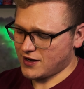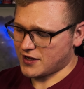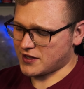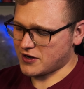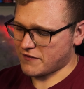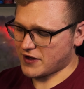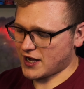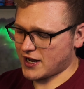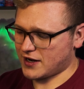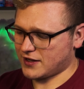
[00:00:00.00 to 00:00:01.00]
And then you've
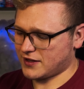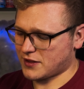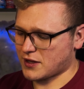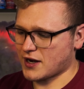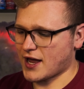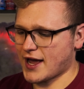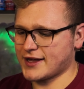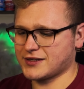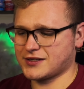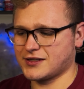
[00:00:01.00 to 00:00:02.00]
got the
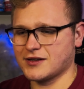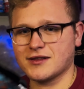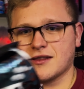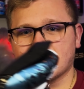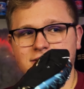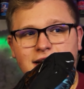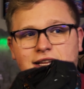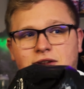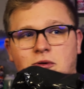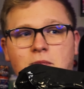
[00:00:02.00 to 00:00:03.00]
nice, there's like
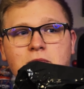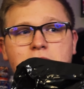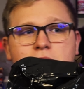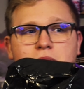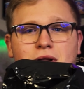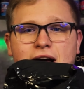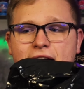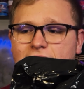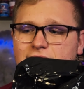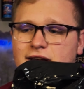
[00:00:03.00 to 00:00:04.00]
a little
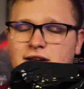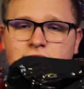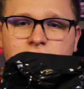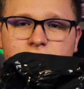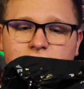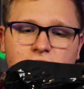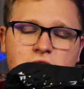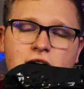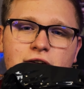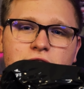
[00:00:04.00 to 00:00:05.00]
black kind of
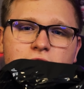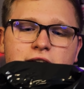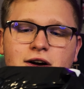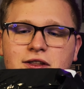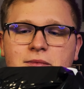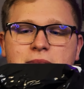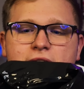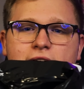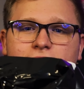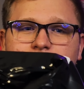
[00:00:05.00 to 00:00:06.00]
covering on the
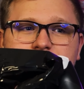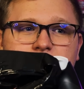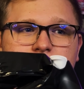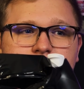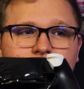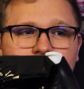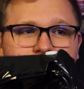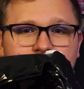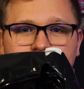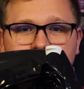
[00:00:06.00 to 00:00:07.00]
back. Let's get this
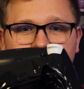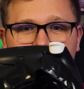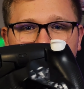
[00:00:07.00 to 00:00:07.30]
off here.